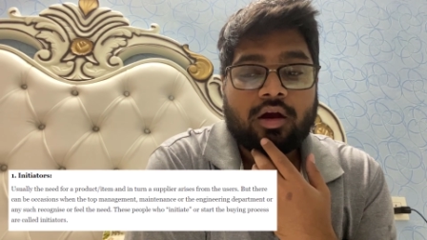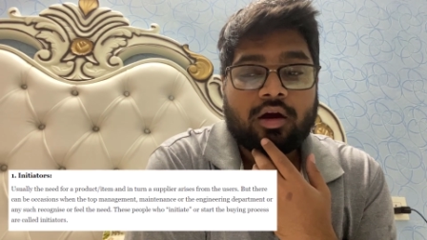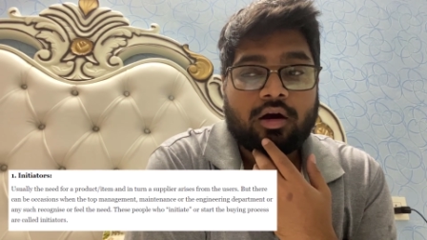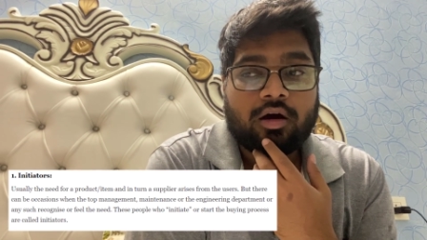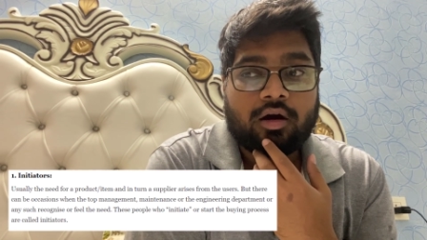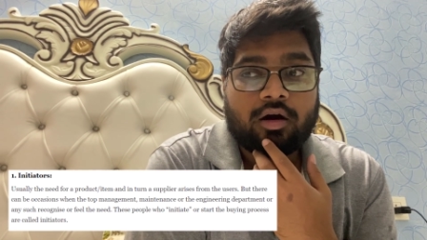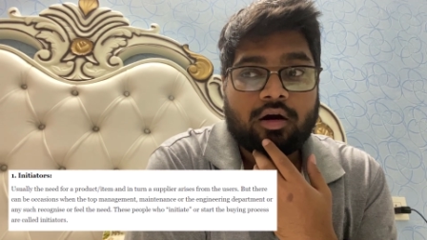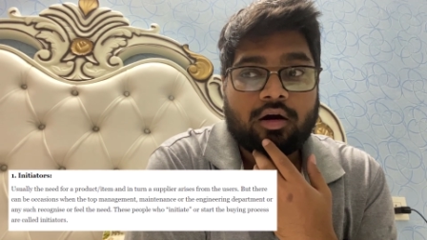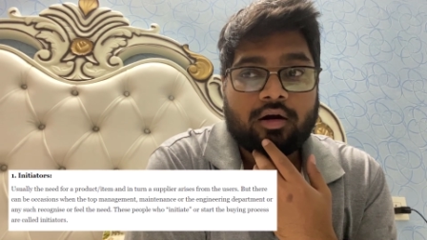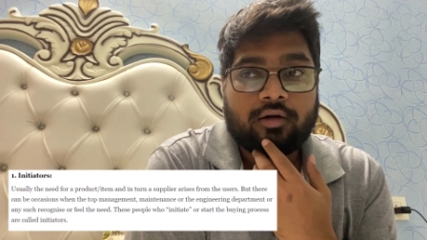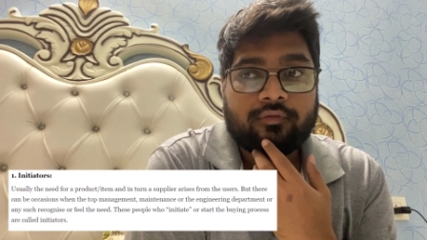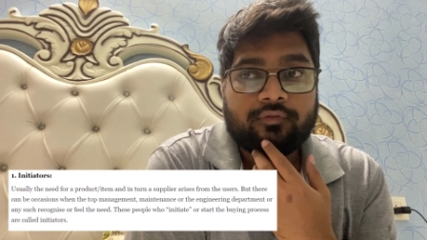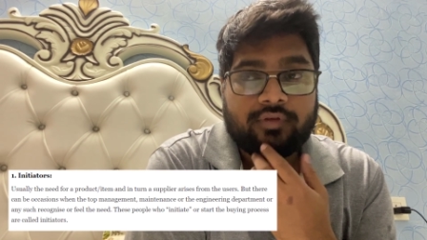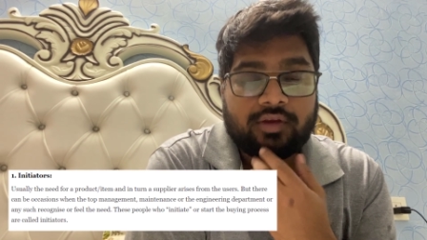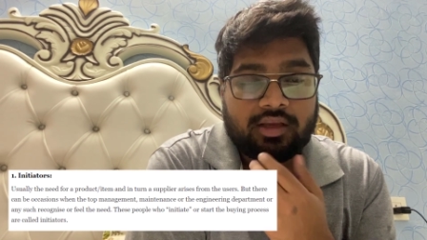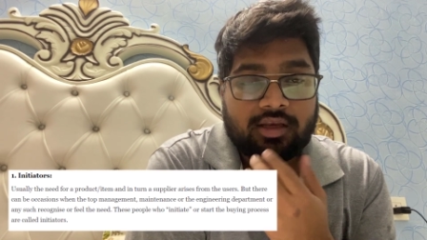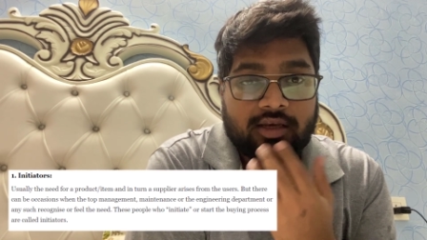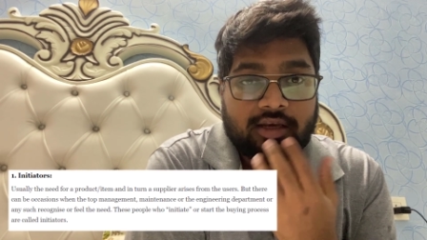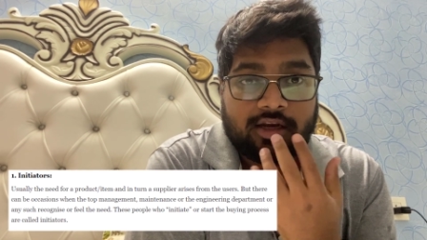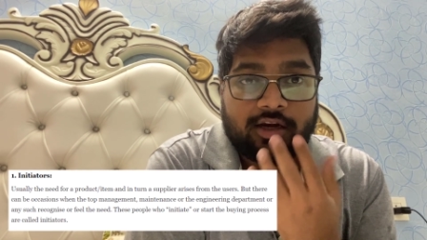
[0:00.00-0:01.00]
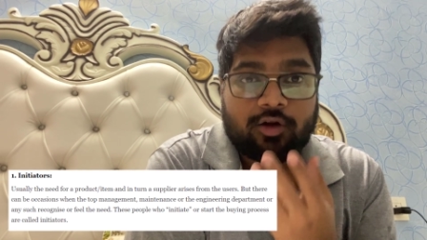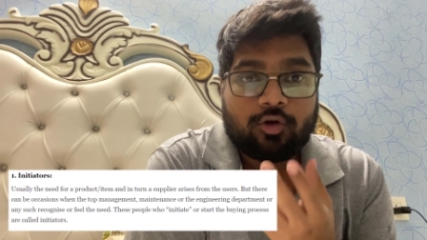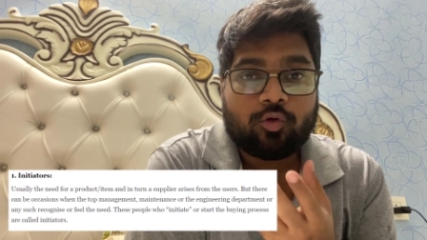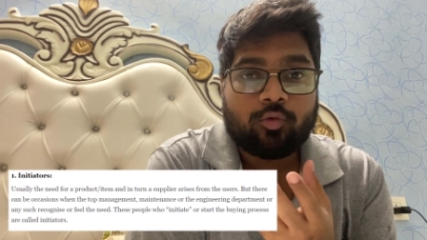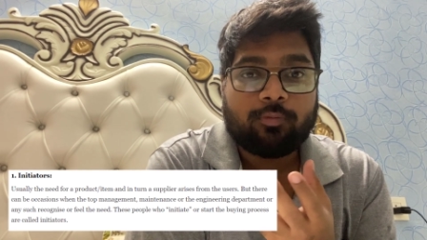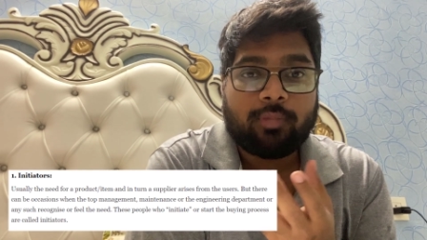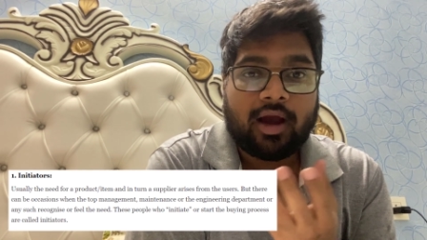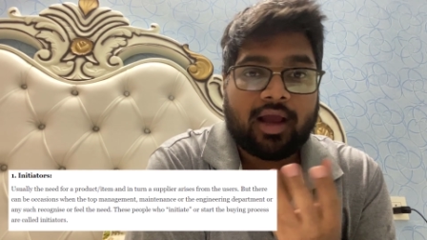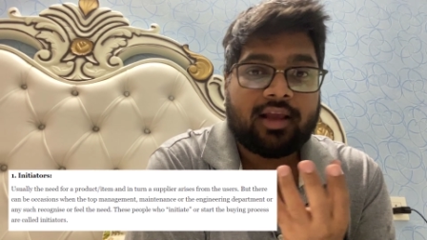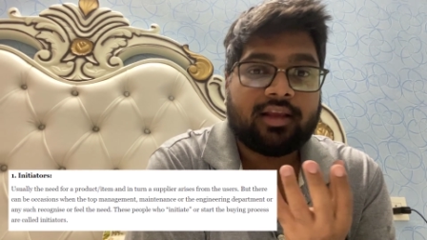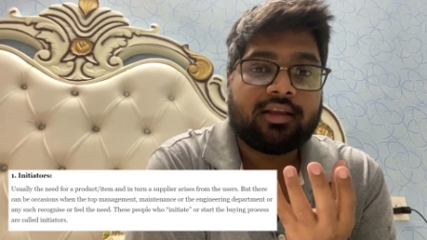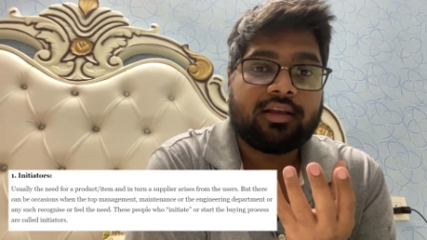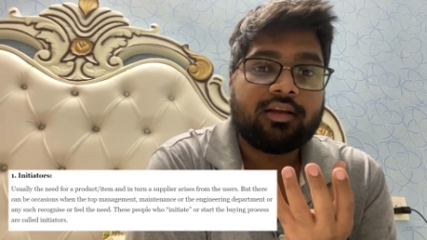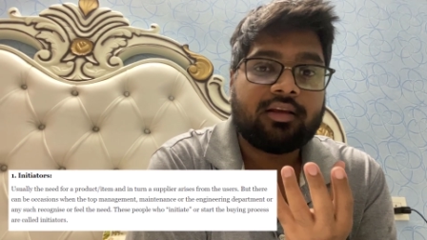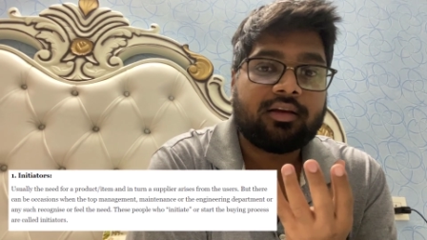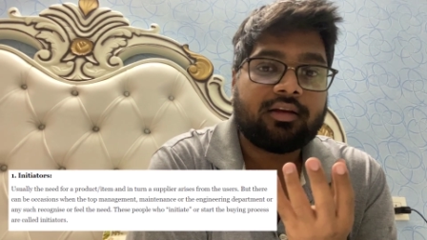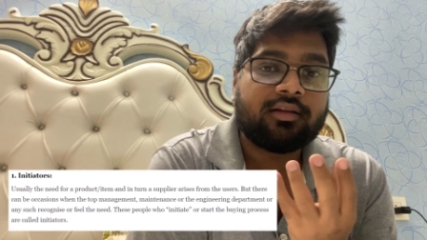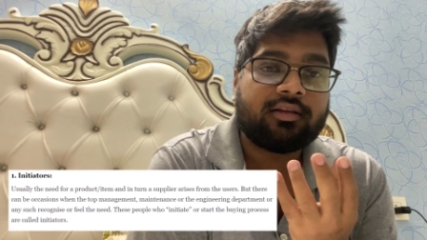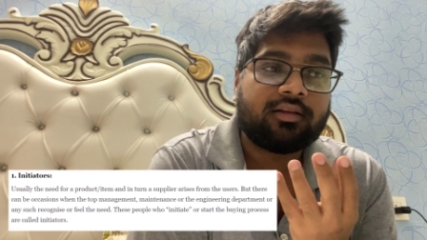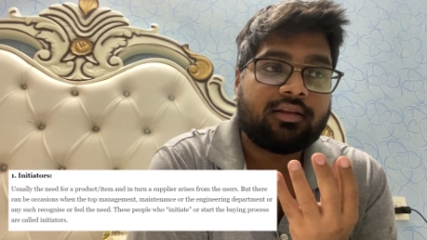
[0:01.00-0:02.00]
uh, we need to buy,
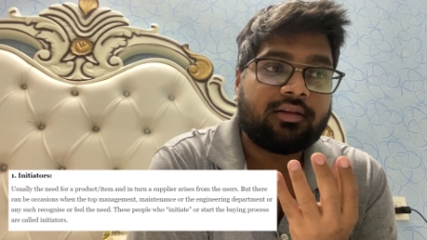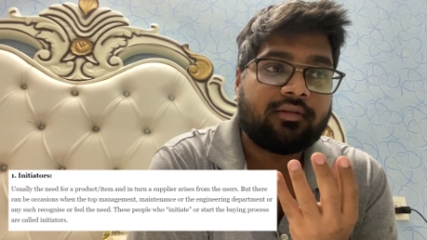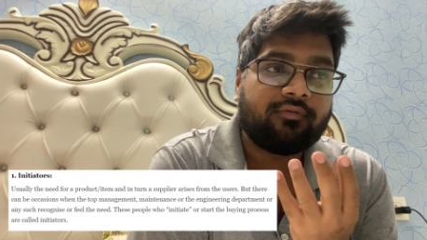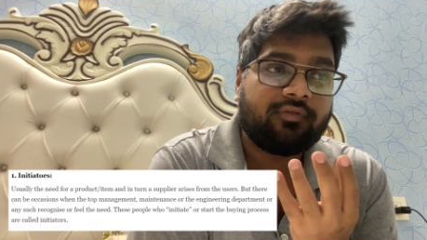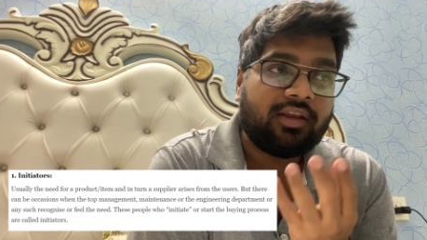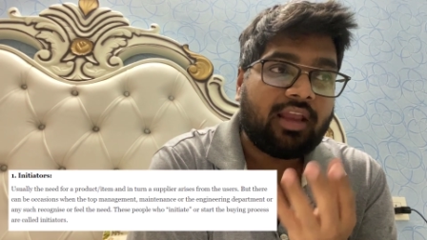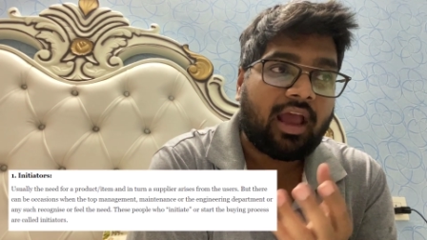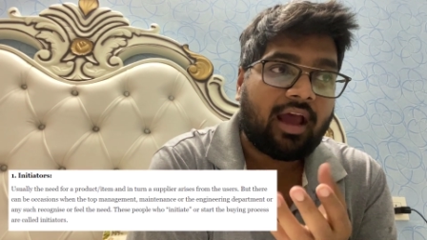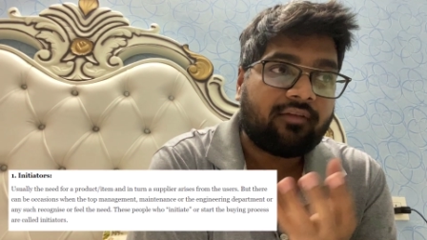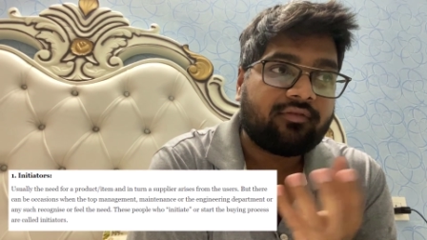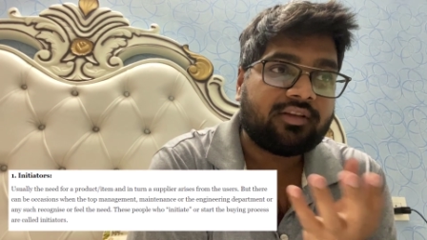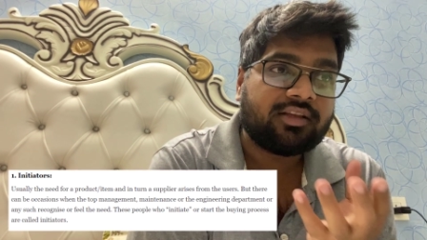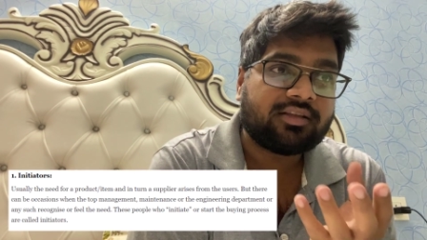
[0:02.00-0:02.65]
we have